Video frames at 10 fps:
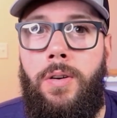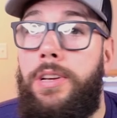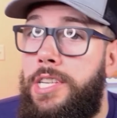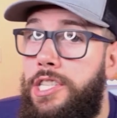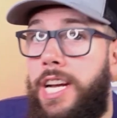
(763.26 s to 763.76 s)
Or
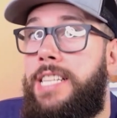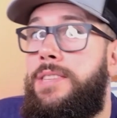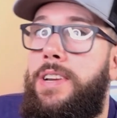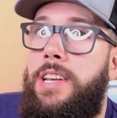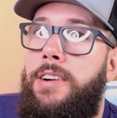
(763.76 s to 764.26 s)
you should check
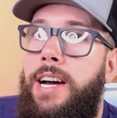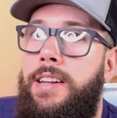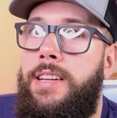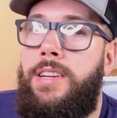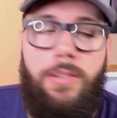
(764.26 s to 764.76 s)
this video
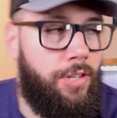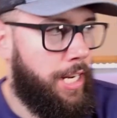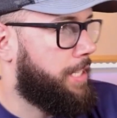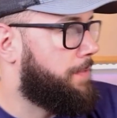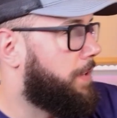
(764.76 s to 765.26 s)
out. Or
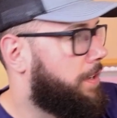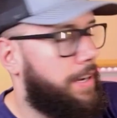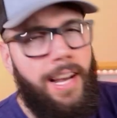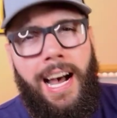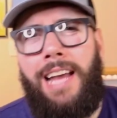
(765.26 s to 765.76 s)
check this video
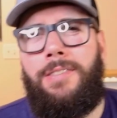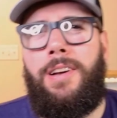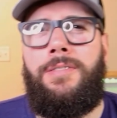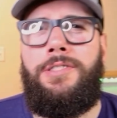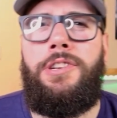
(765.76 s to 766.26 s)
out. I don't
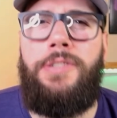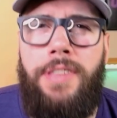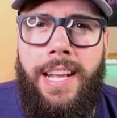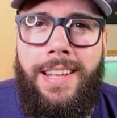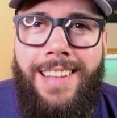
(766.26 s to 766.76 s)
know. Do your
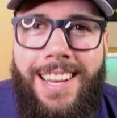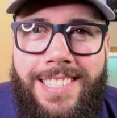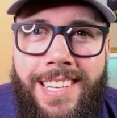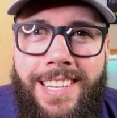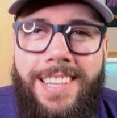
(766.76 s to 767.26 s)
thing. I'll
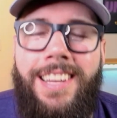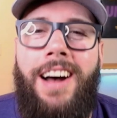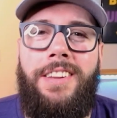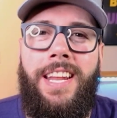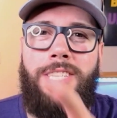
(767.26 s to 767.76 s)
see you
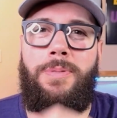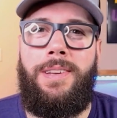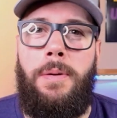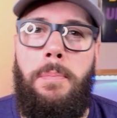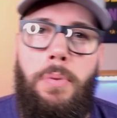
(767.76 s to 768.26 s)
on the next one.